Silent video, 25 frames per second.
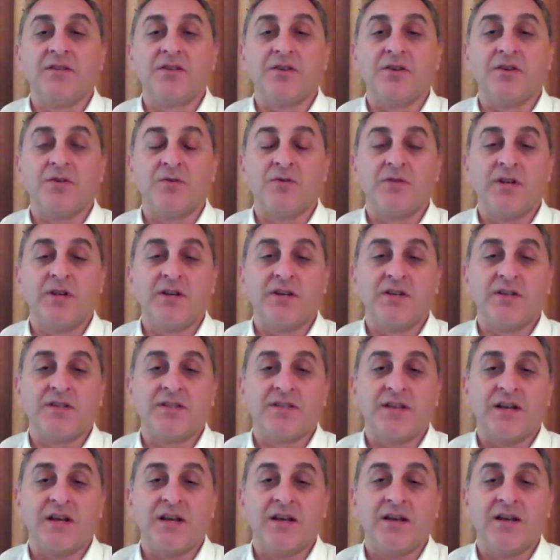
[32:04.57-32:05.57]
So
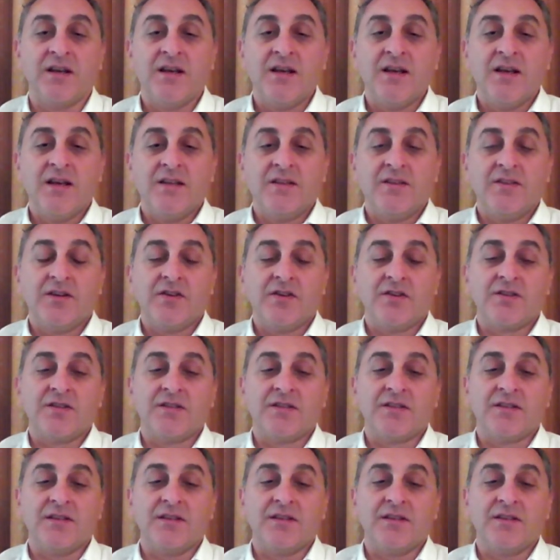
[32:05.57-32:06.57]
there's uh,
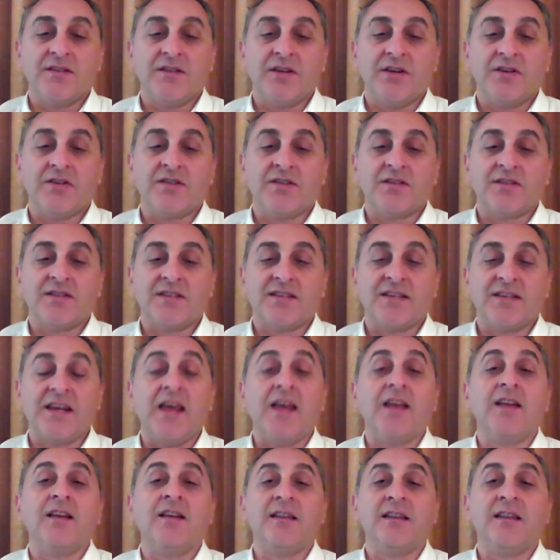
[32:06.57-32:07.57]
there's there's
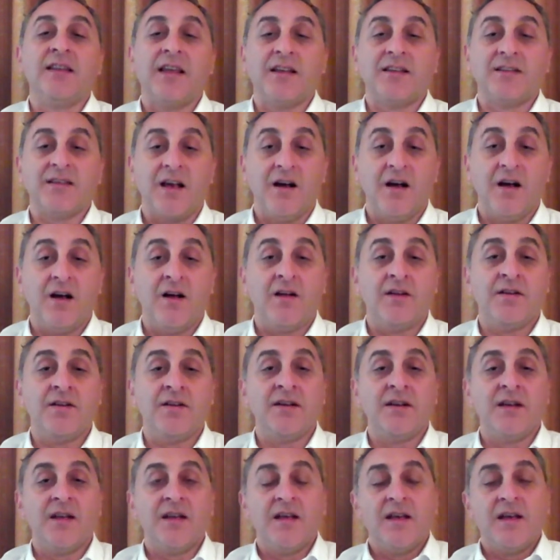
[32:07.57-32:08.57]
skin that's
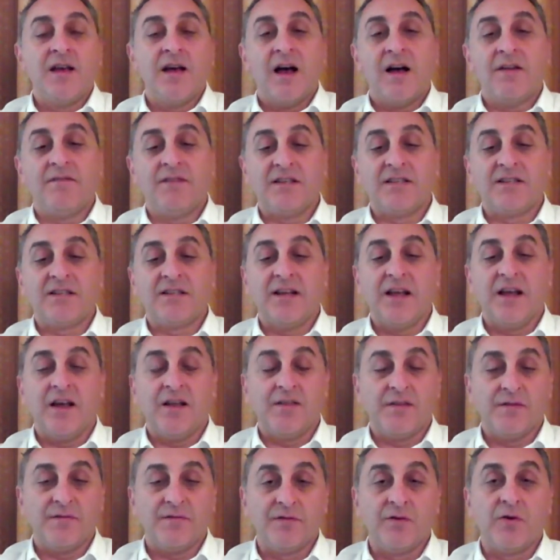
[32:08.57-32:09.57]
on obviously
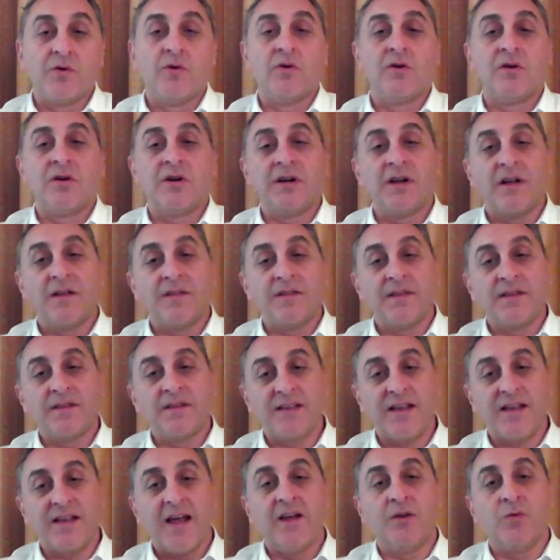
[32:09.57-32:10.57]
on the floor and on the
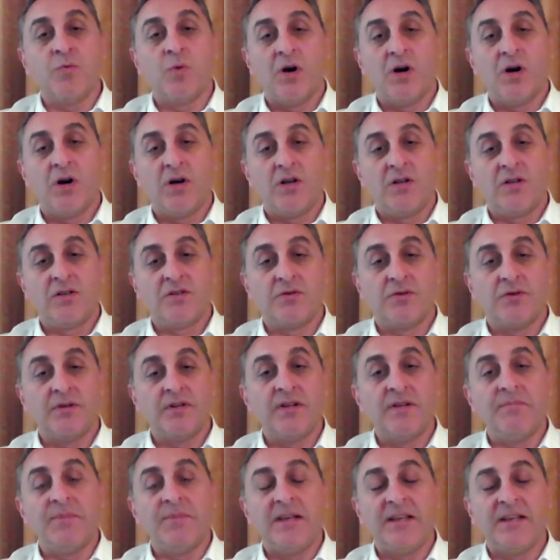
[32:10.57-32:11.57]
side walls or
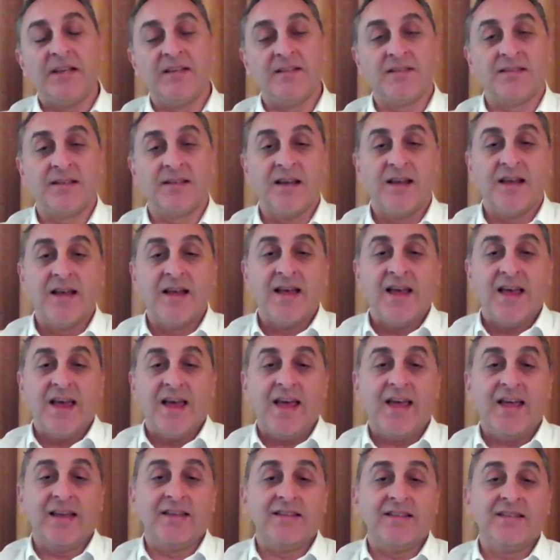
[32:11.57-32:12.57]
in the bins,
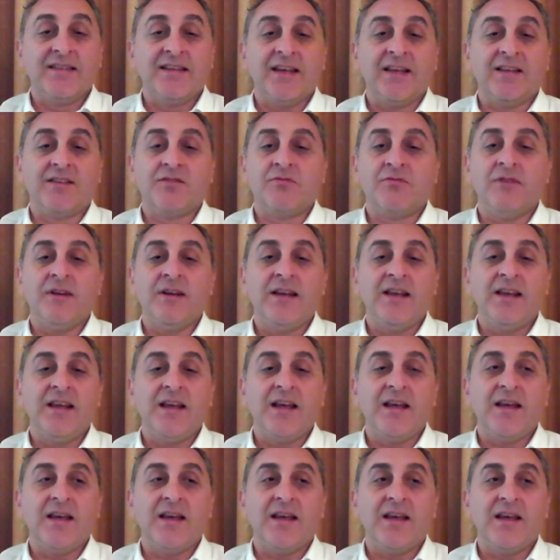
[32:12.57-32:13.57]
and it's
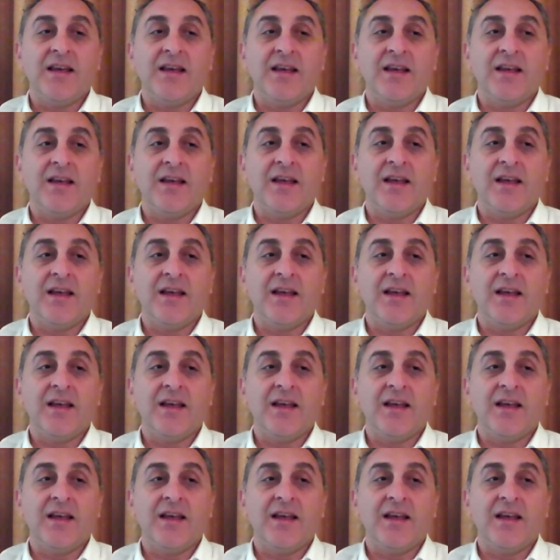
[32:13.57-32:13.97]
really uh,